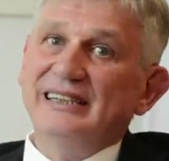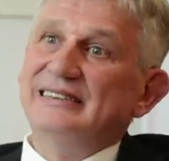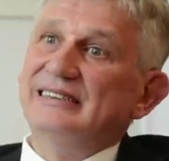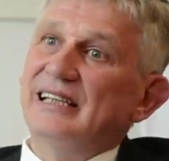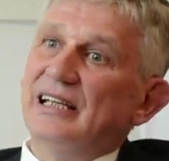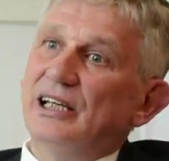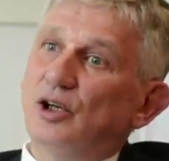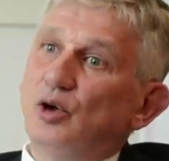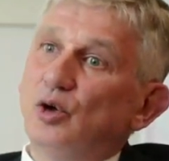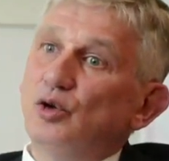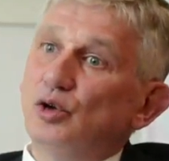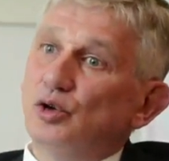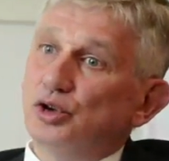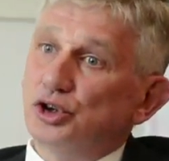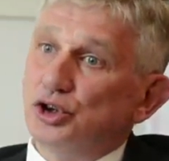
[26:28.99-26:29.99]
We
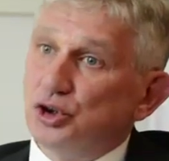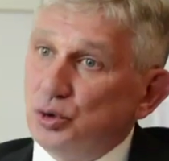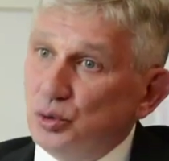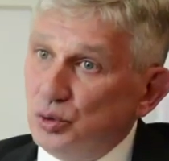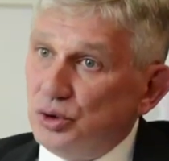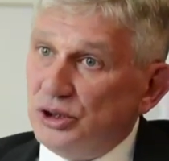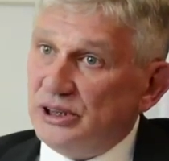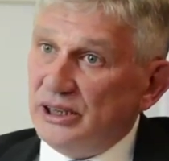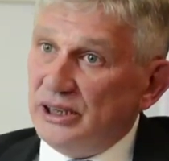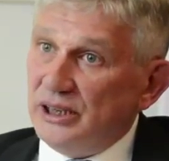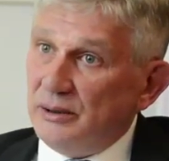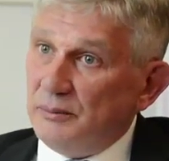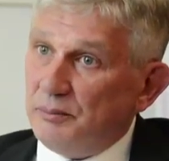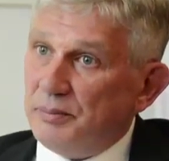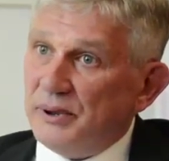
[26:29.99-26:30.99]
do
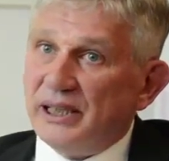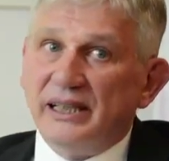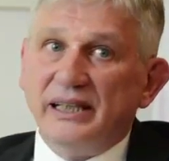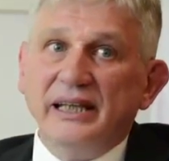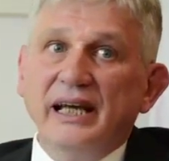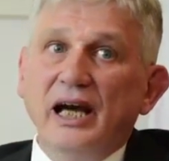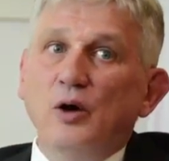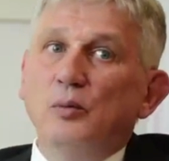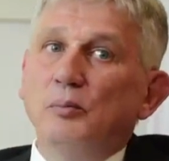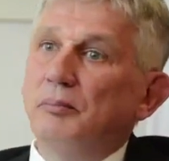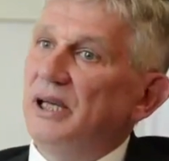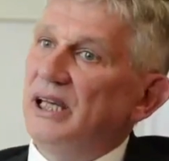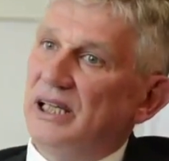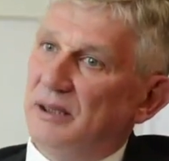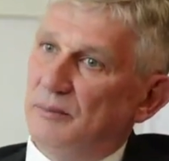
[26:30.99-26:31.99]
interpret our
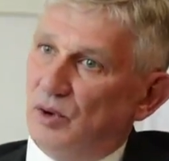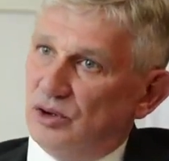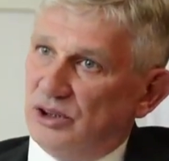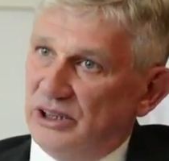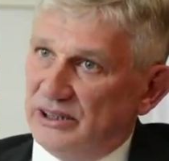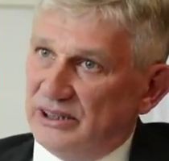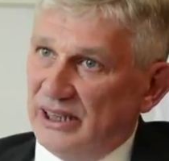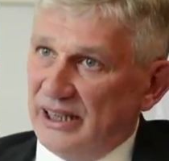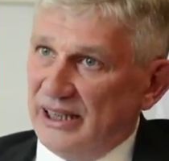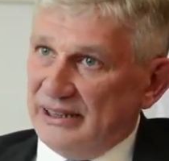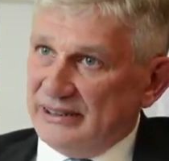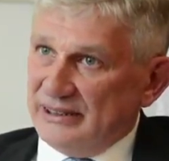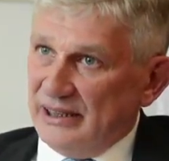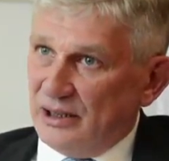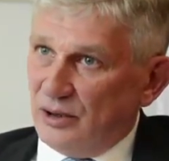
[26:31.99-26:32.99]
mission
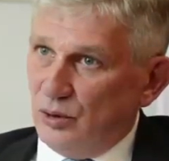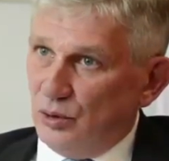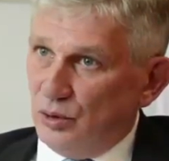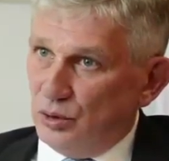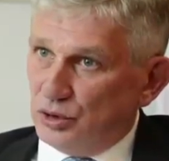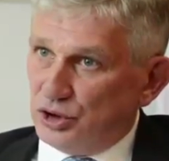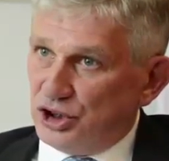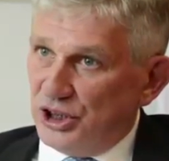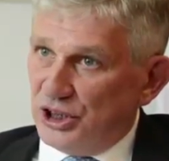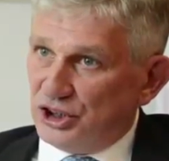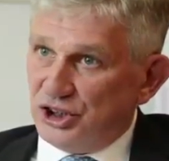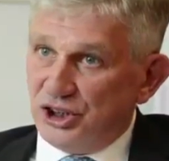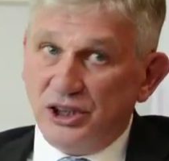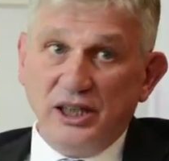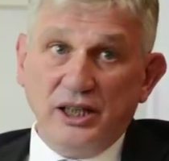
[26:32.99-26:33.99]
trying
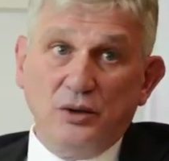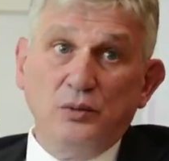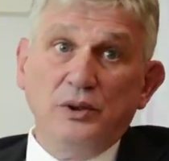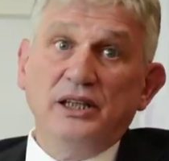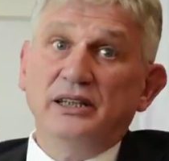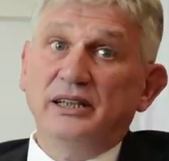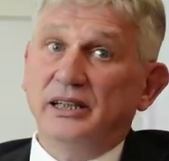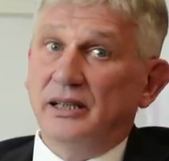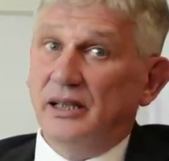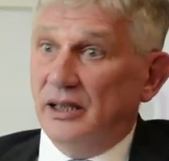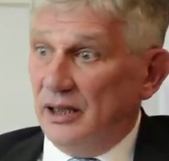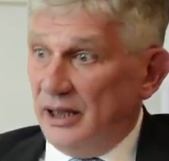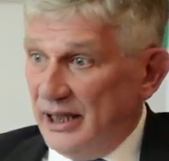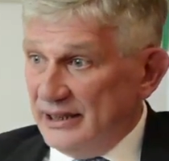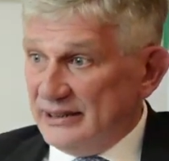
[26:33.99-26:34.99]
to be
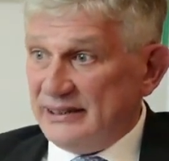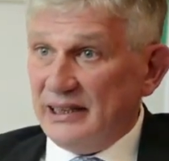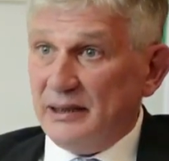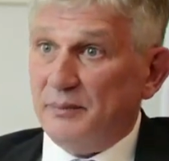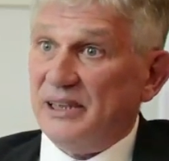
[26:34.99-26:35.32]
in